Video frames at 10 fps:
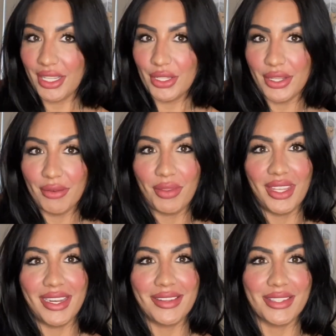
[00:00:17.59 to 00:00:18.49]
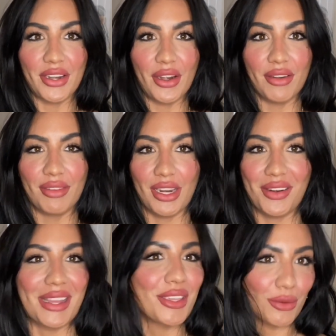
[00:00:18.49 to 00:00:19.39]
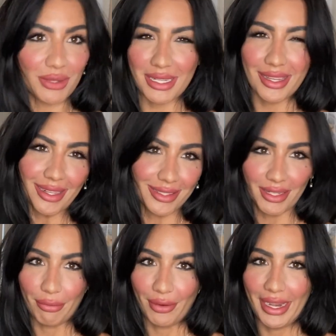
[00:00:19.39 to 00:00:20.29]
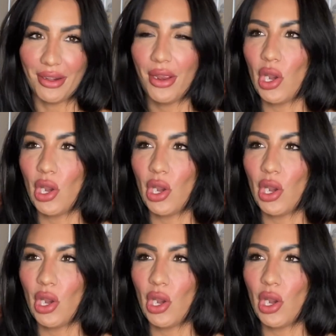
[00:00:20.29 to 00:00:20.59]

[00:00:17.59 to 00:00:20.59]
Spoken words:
a lot of things that are very unique and different,